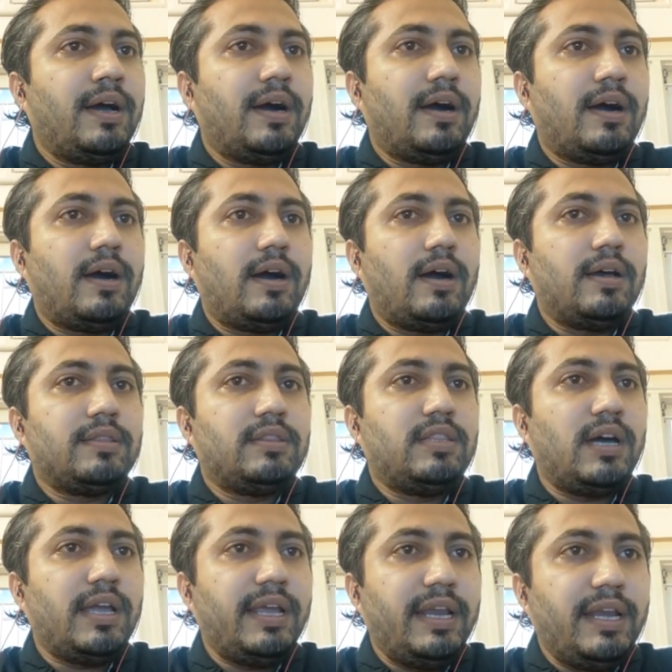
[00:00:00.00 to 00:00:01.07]

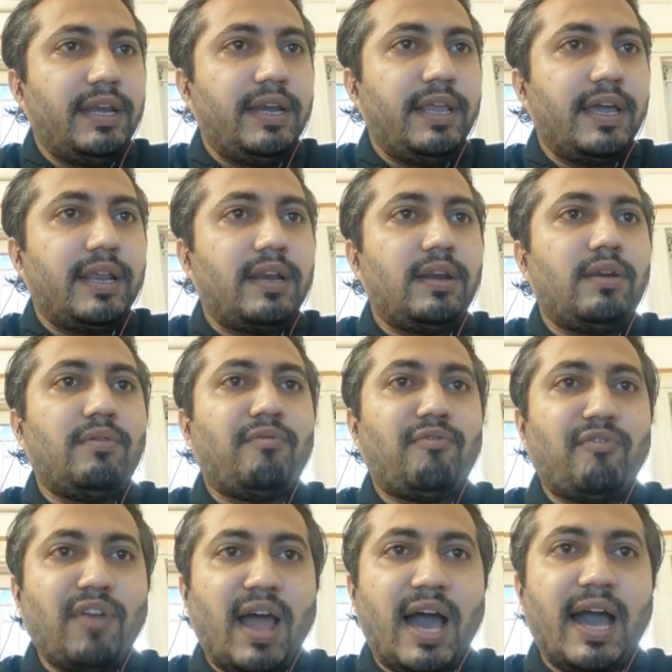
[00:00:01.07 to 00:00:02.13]
The Indian
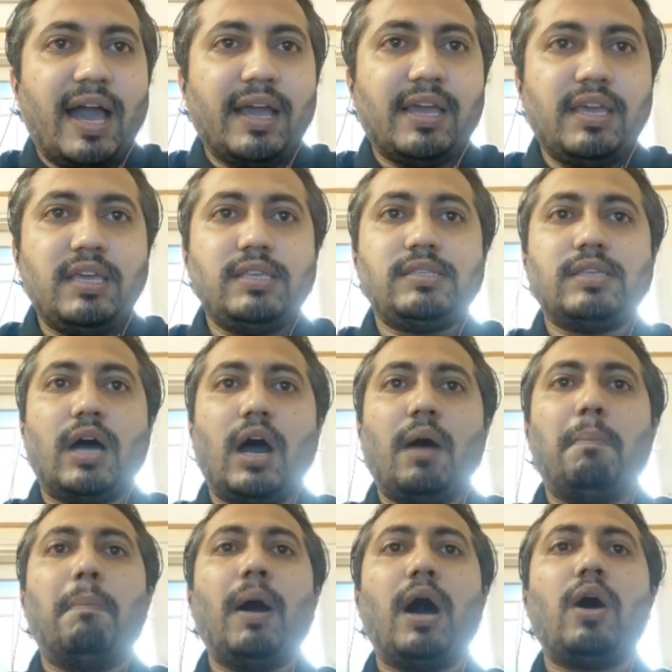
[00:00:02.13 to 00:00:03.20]
flag is
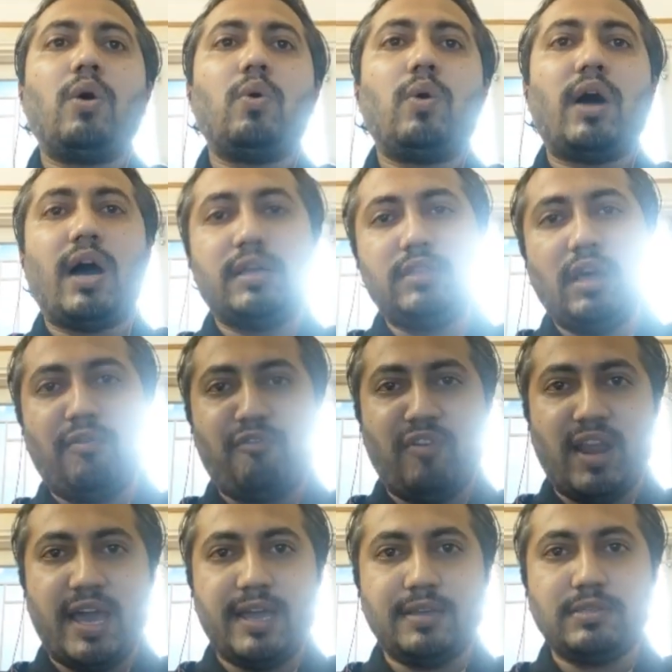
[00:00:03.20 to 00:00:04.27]
above other
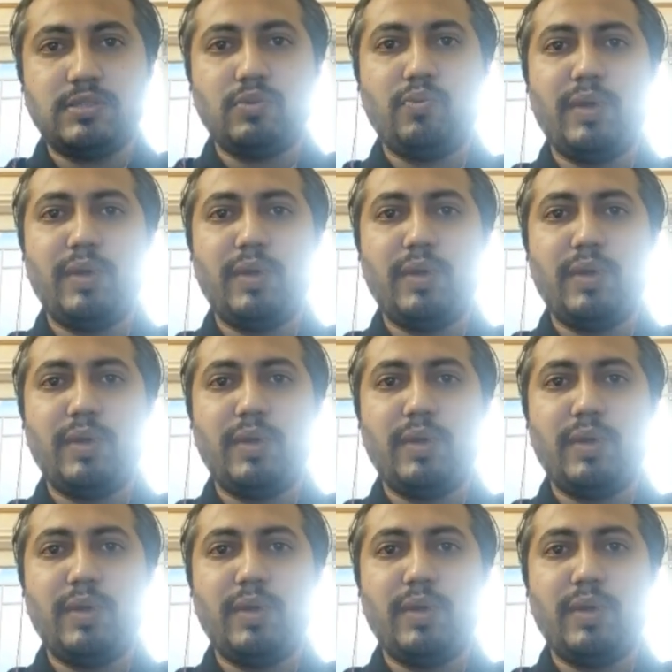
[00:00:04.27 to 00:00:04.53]
flags.